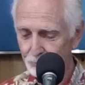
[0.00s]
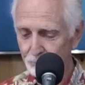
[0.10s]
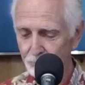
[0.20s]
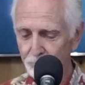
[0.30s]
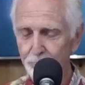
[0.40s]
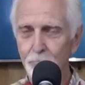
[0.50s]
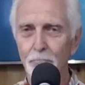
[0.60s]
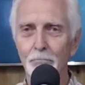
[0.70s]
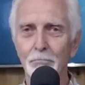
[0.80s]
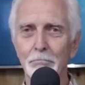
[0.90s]

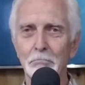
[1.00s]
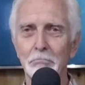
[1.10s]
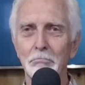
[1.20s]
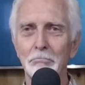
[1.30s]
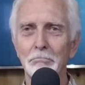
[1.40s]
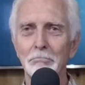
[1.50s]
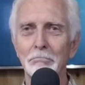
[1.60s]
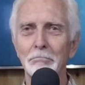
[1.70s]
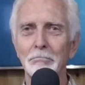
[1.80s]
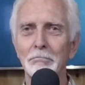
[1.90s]

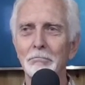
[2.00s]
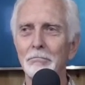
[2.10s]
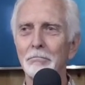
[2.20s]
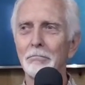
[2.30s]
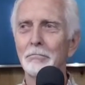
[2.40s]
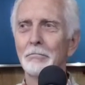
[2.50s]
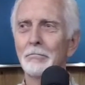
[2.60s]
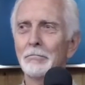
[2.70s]
(silence)